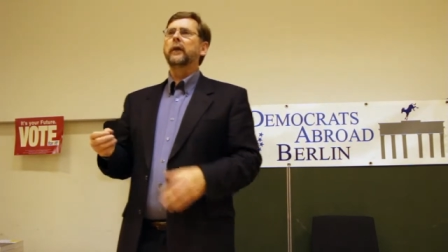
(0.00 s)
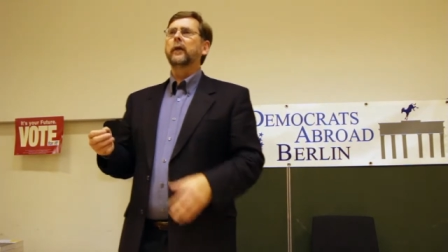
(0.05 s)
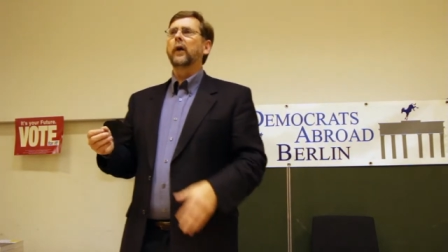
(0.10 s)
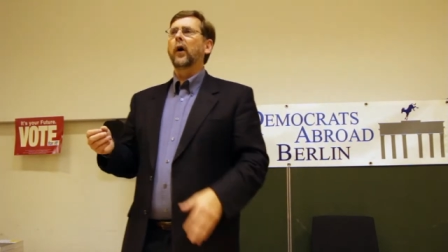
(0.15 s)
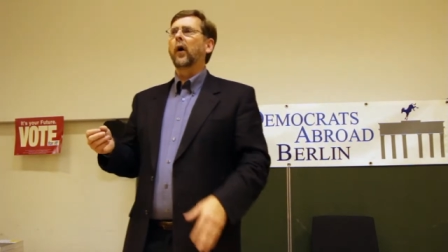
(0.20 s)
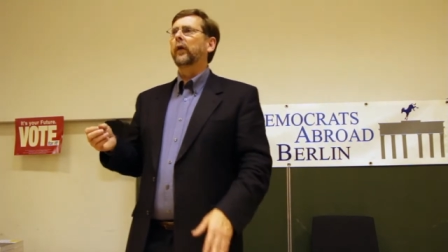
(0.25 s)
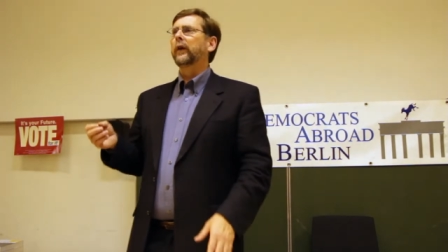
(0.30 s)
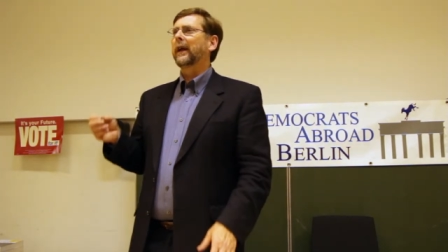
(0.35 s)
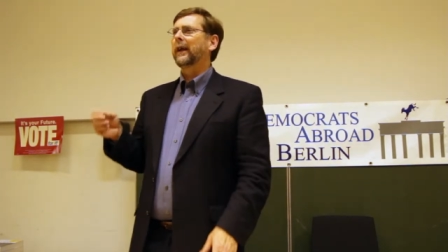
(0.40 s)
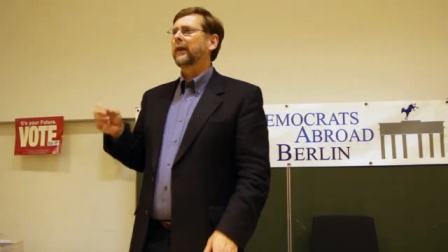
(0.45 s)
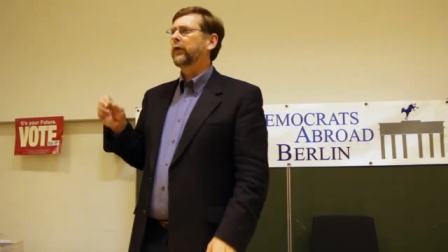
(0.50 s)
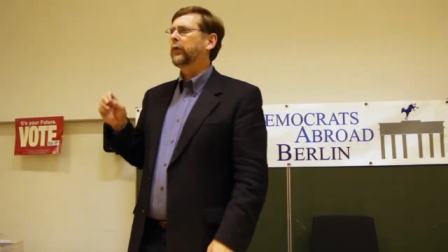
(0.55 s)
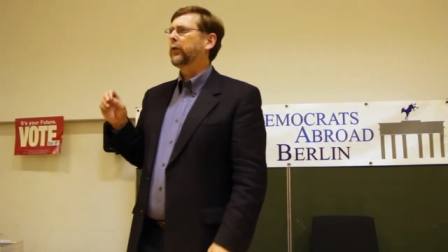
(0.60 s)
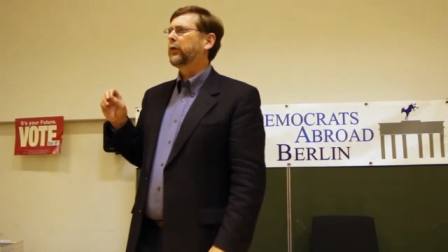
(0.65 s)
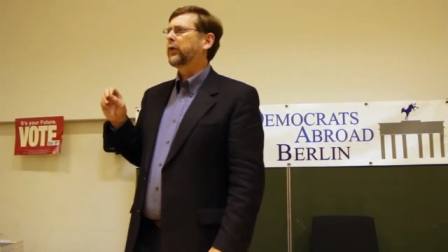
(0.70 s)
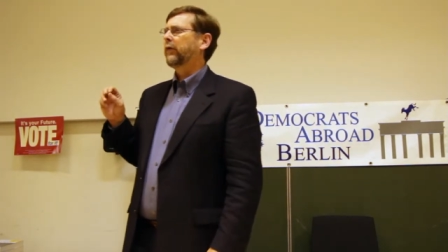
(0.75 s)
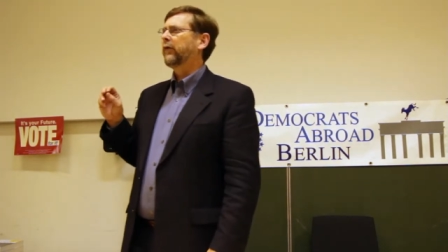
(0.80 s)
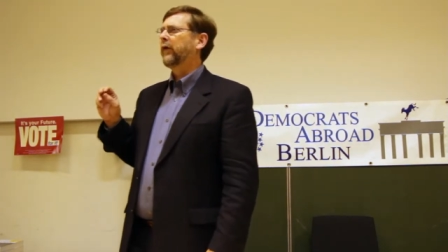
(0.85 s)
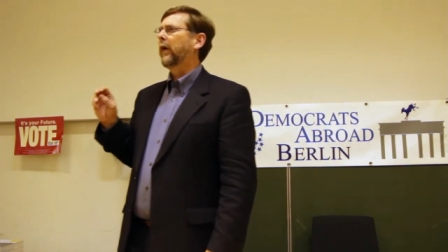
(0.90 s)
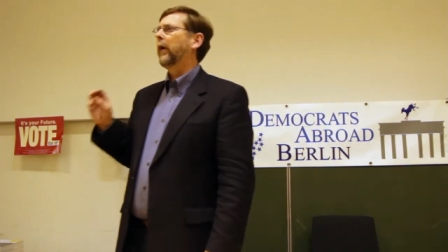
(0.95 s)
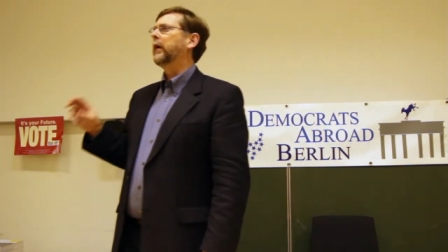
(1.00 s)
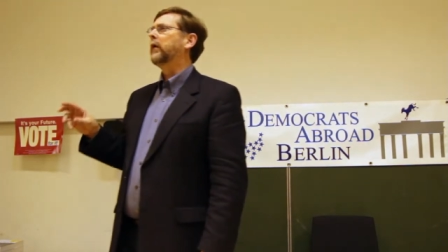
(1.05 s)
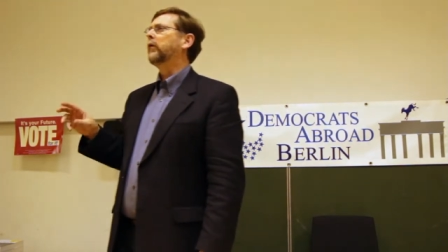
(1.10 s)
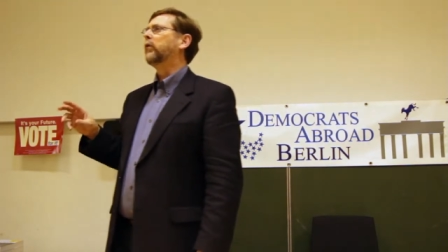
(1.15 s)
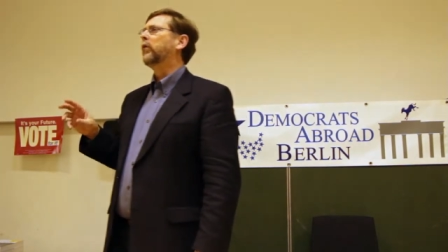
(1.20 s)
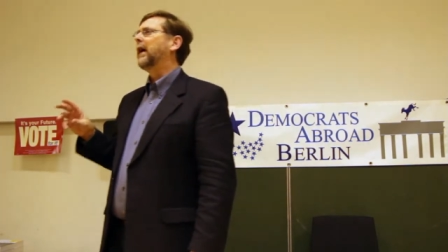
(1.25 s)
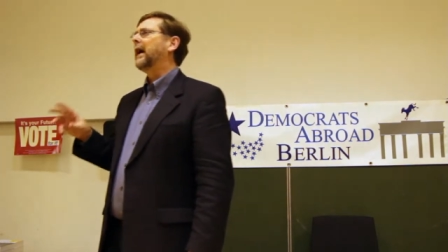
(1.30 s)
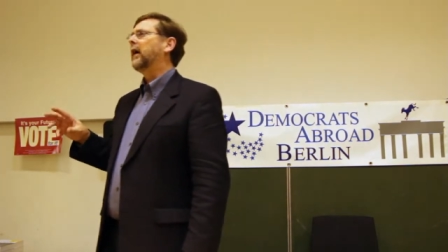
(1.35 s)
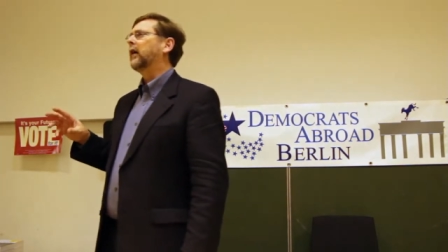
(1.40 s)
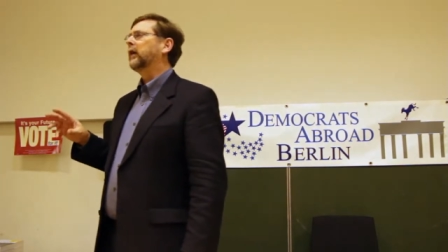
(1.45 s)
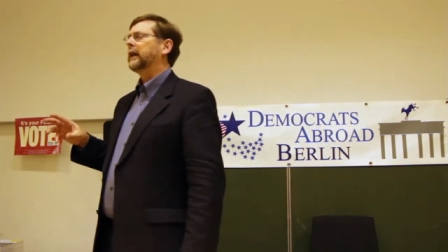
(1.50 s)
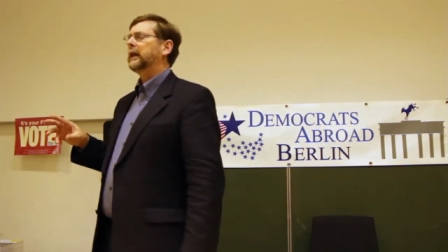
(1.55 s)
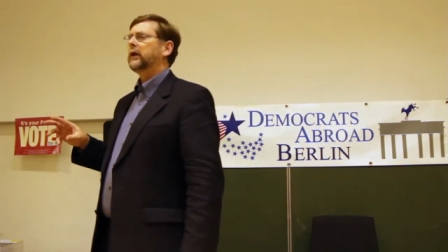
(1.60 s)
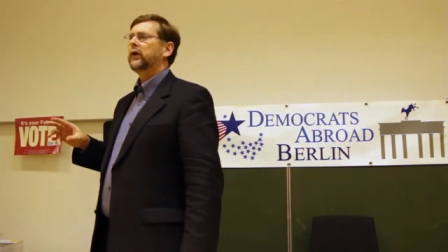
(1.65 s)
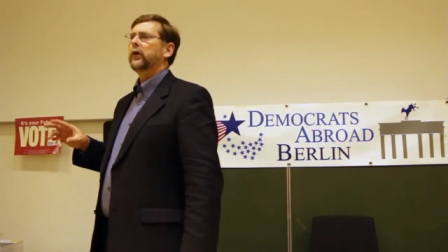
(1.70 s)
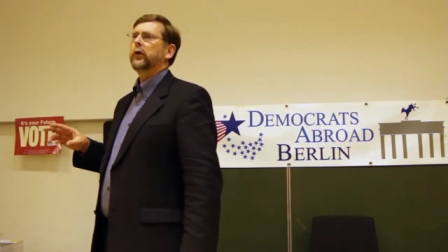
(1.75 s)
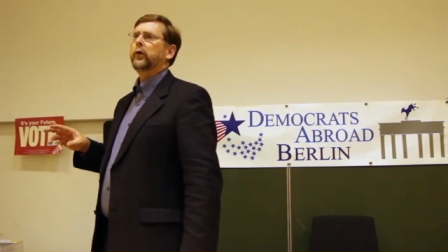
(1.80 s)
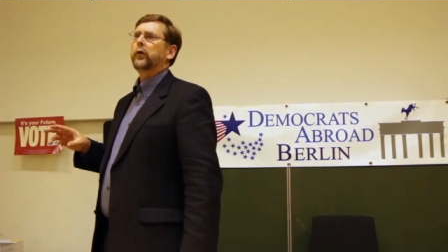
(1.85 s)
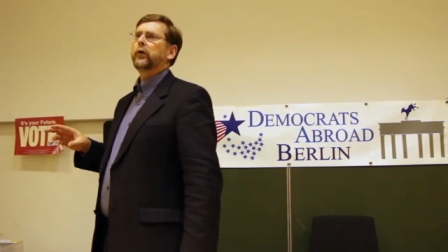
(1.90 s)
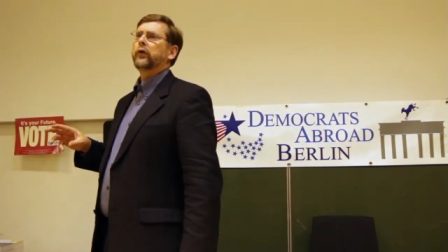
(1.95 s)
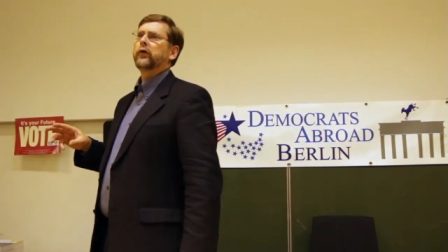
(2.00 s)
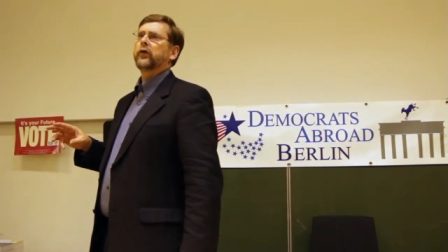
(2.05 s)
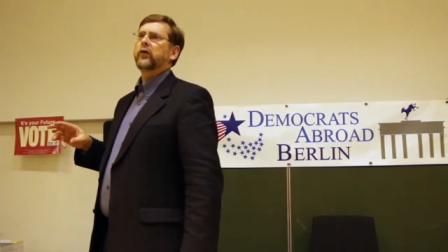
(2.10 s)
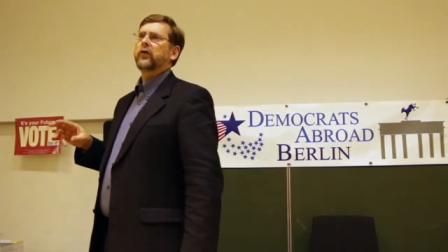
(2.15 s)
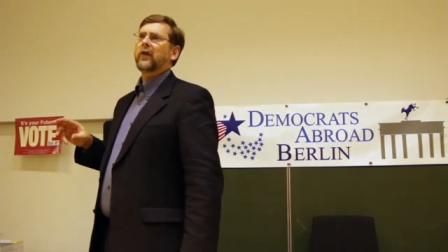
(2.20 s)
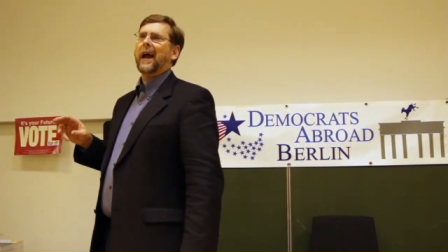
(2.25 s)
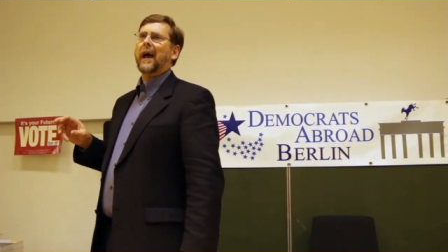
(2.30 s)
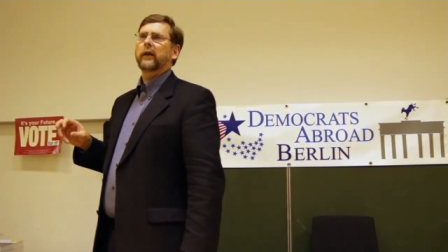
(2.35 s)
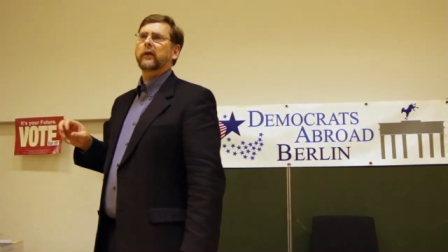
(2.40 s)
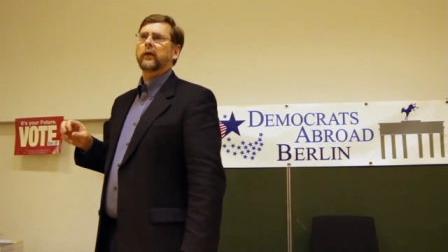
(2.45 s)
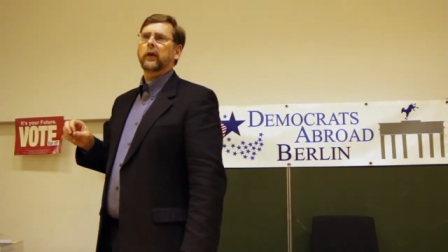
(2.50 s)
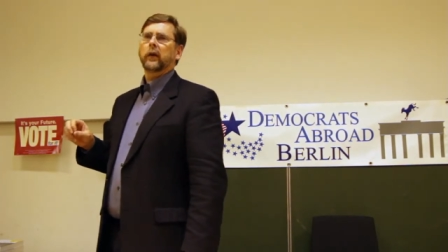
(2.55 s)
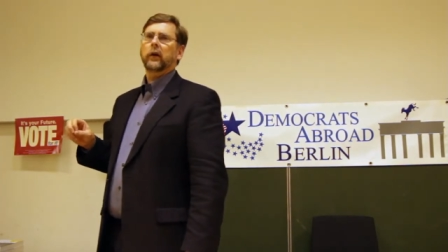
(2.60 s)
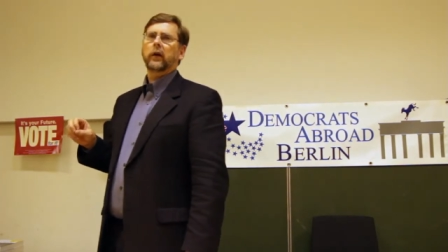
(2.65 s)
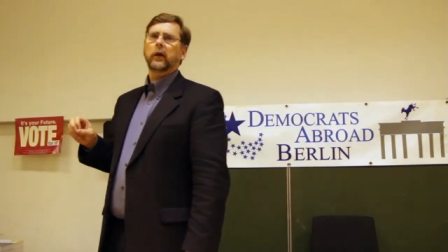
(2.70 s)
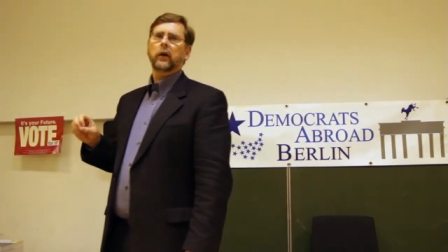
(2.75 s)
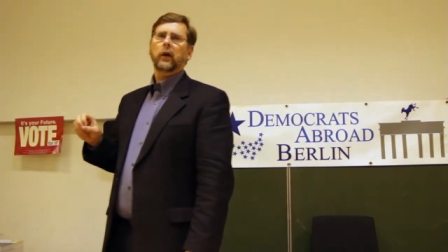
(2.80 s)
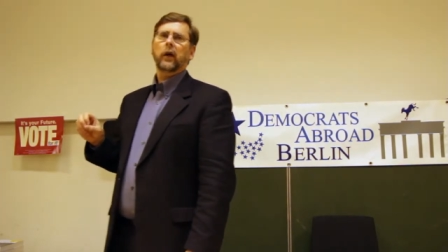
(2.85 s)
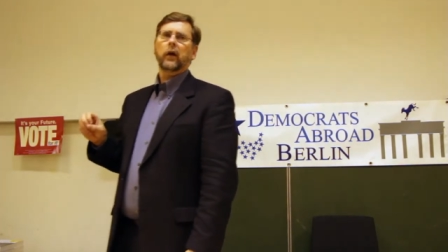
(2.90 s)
though, that this was a very rarely used tactic.